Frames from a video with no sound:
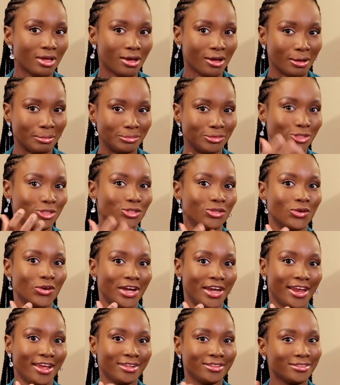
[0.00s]

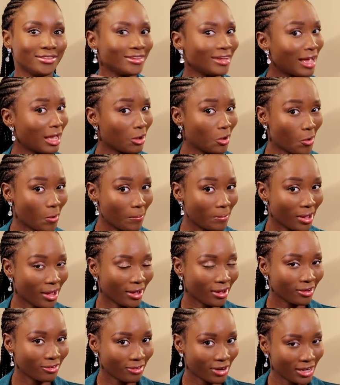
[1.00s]
disconnect and come
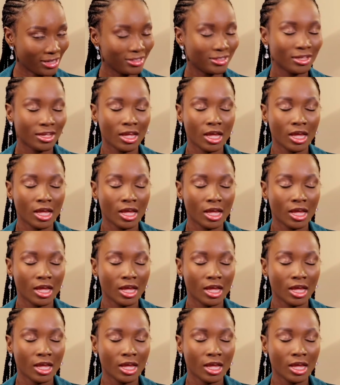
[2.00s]
back, right,